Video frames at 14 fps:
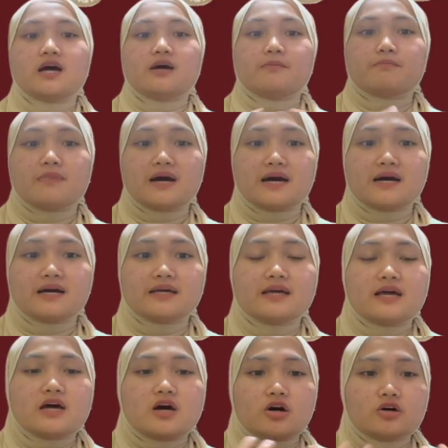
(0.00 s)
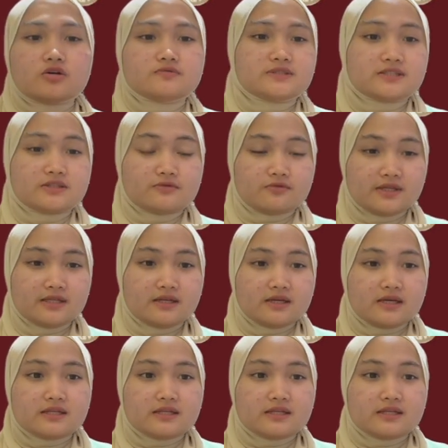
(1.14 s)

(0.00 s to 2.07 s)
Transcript: By observing